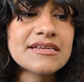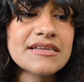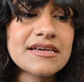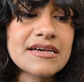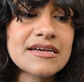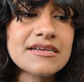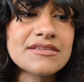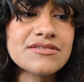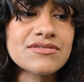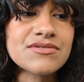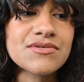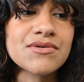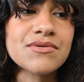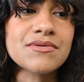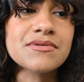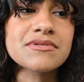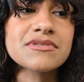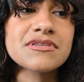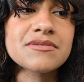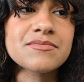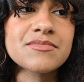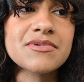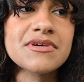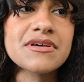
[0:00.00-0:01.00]
days are going
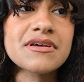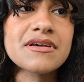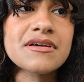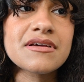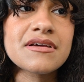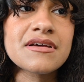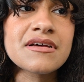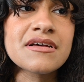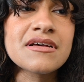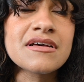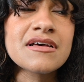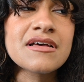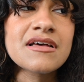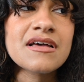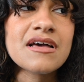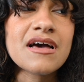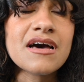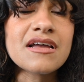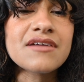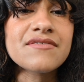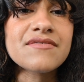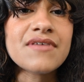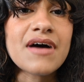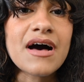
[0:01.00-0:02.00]
to be
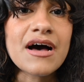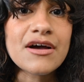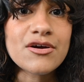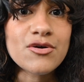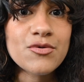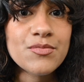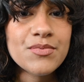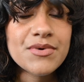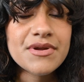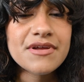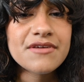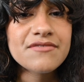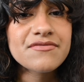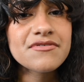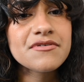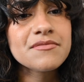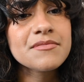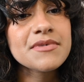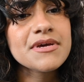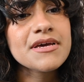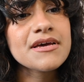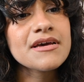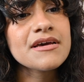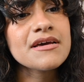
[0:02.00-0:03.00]
kind of eye-opening for
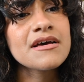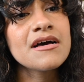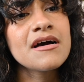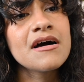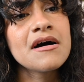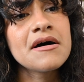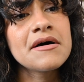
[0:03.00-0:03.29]
me.